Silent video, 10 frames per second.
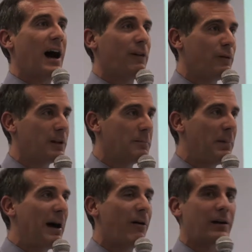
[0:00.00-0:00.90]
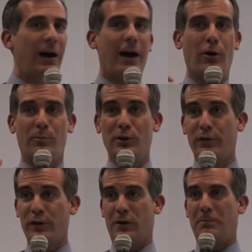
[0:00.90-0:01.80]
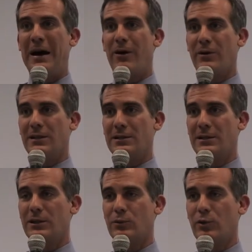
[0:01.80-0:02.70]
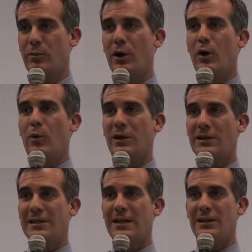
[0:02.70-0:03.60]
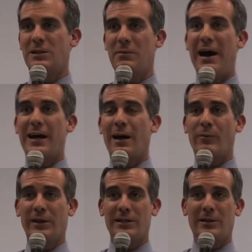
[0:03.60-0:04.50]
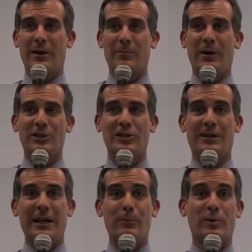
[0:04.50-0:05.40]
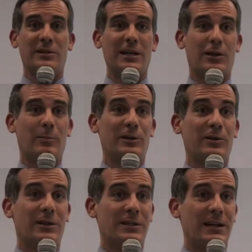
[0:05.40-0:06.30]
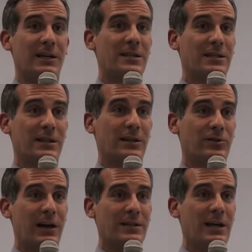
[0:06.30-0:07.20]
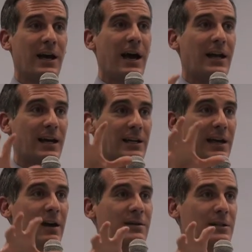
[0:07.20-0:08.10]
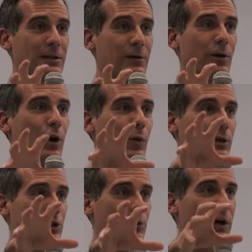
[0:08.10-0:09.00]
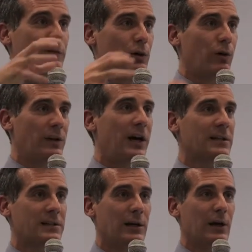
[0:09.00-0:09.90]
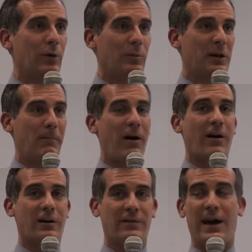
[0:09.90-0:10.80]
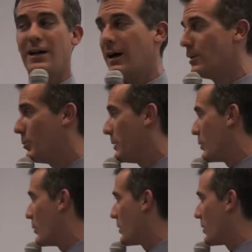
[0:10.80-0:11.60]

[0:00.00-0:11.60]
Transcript: I feel empowered. I hope you feel the power that's in this room. We're going to take this back. I'm releasing my budget on April 10th. I'll be doing the State of the City address. And I can guarantee you what you have told us will be a part of that, and it'll be the